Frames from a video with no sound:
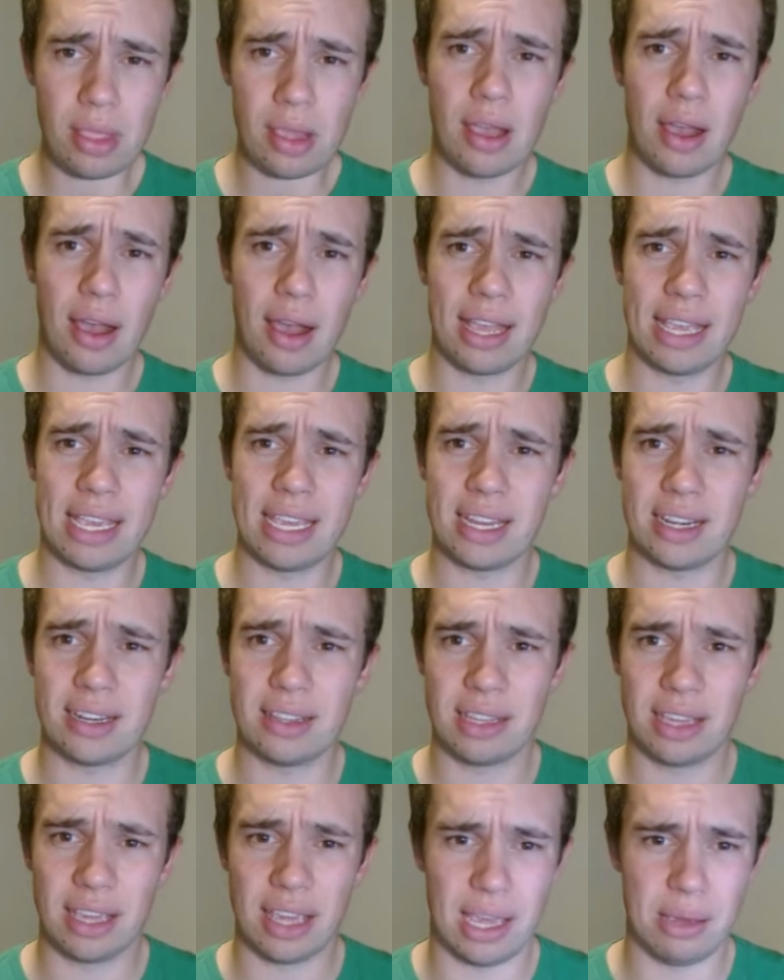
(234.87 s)
Uh, he
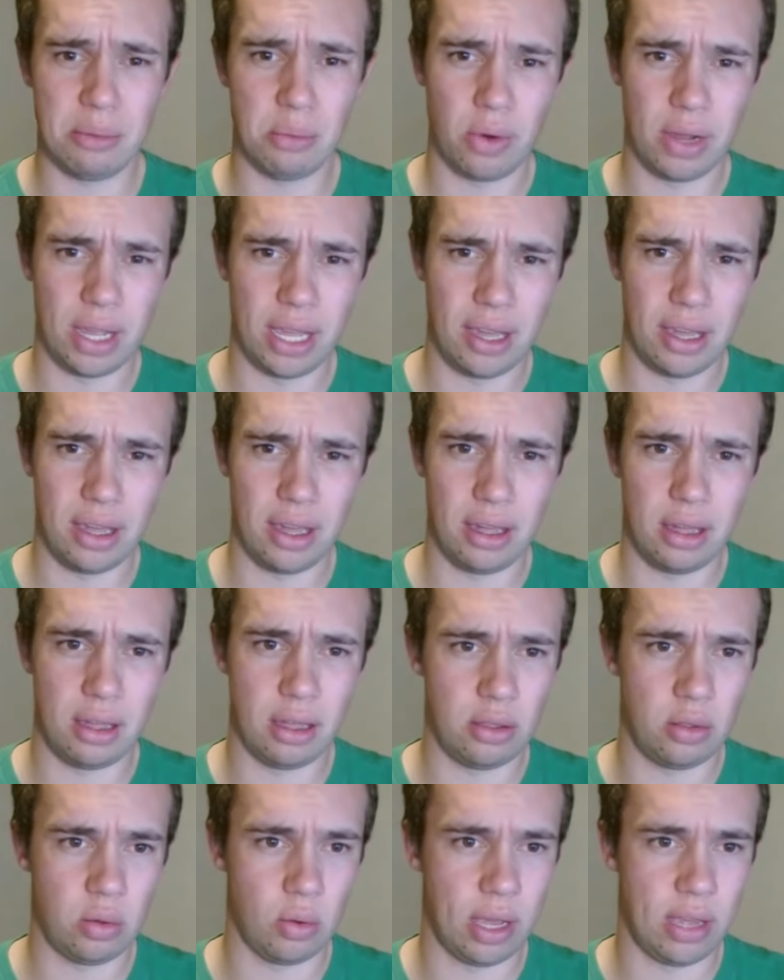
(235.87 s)
ended the game
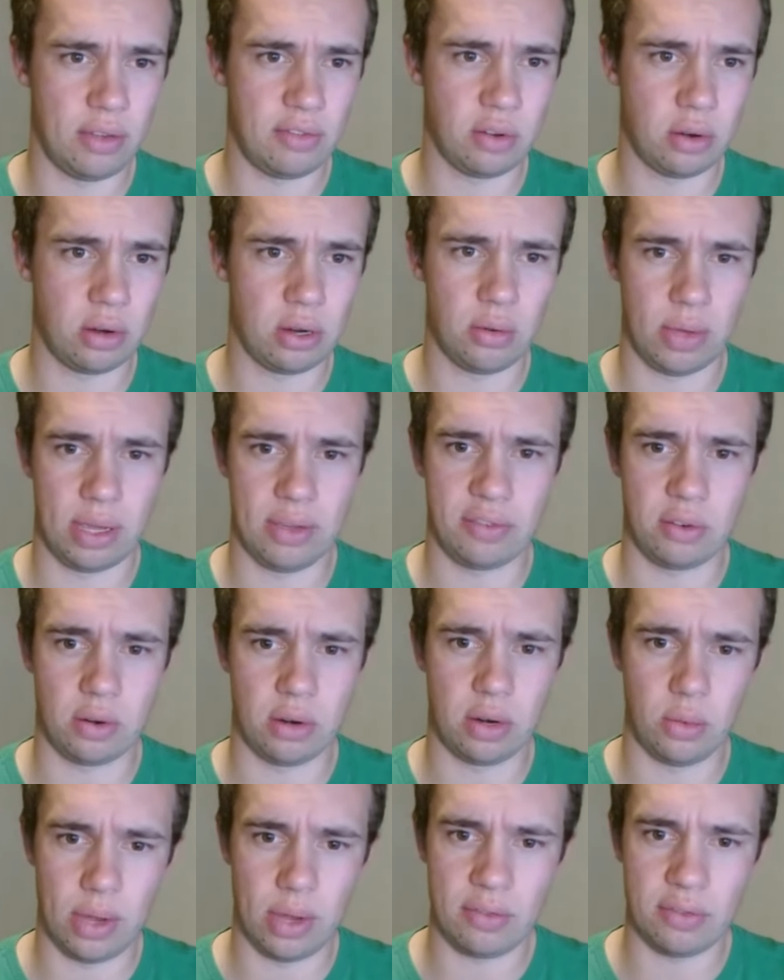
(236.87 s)
with wait for it, wait
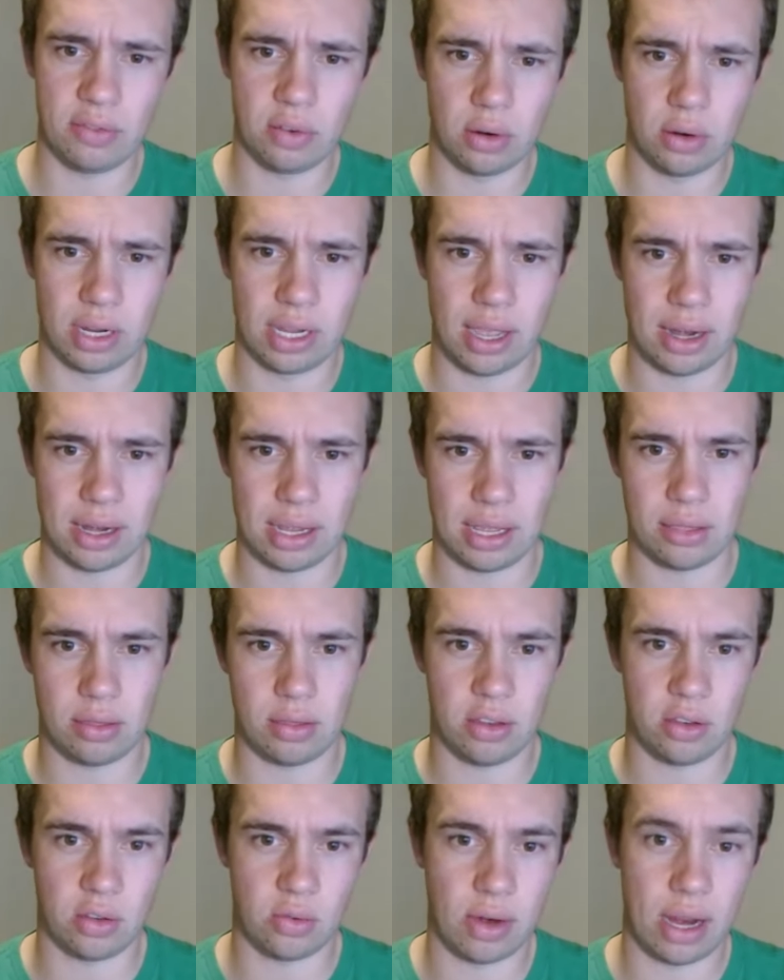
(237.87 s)
for it, wait for it. Got to get
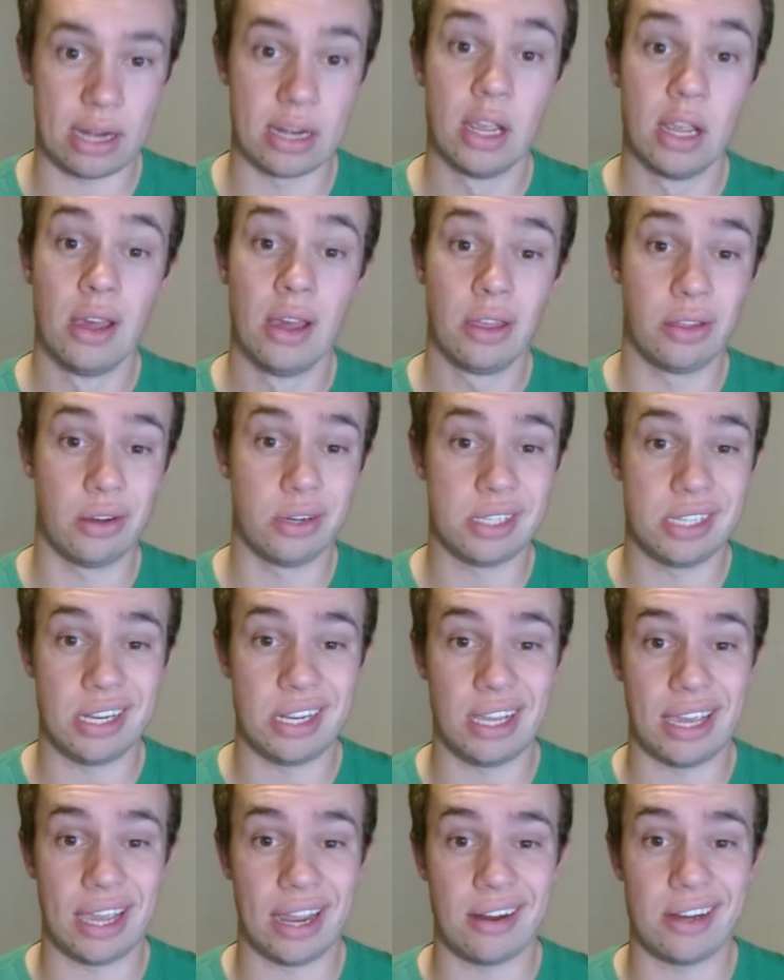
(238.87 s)
this right.
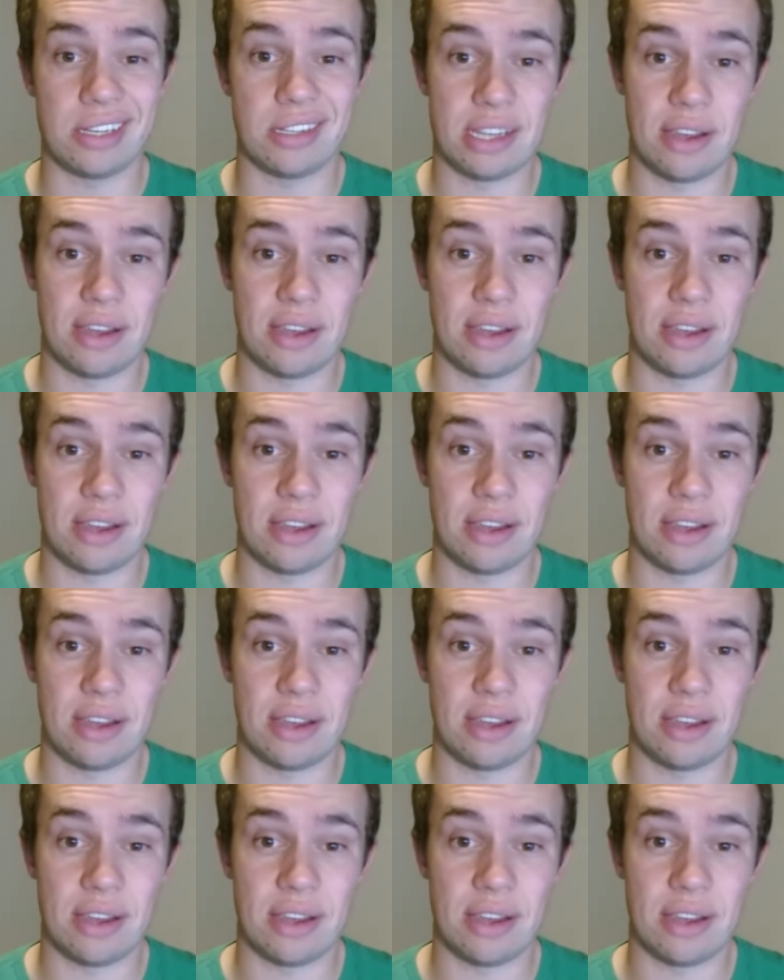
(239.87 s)
13 carries,